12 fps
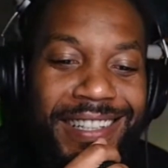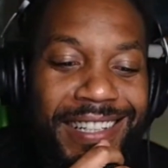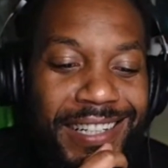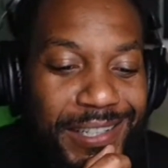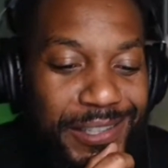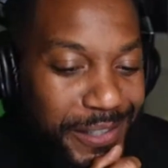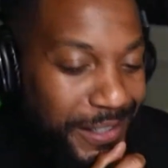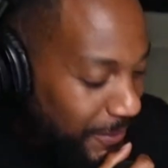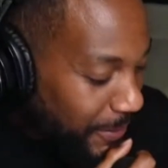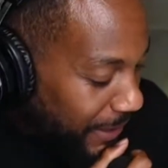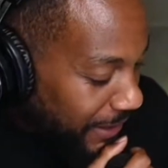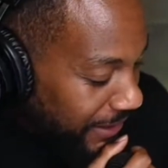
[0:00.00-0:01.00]
Grace will
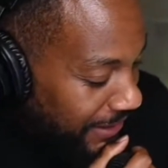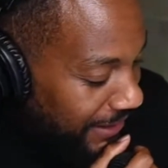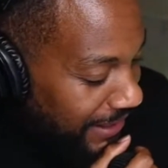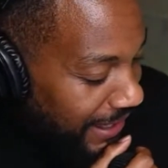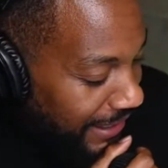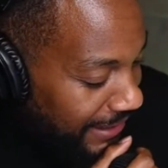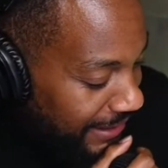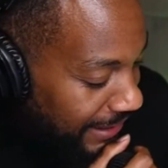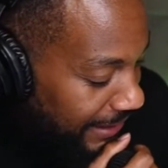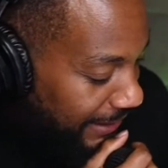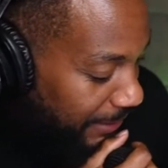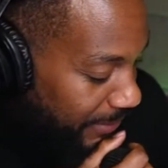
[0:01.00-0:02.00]
make you not call it
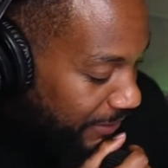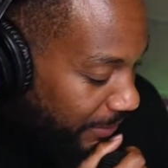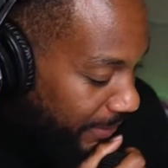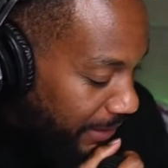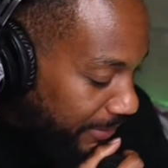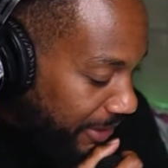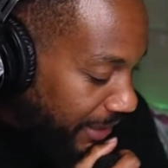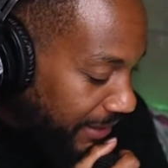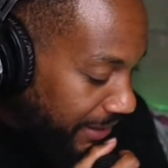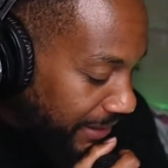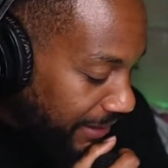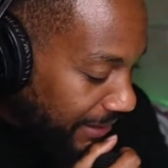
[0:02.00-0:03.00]
and give me some of them chat
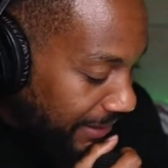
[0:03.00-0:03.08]
there, eh?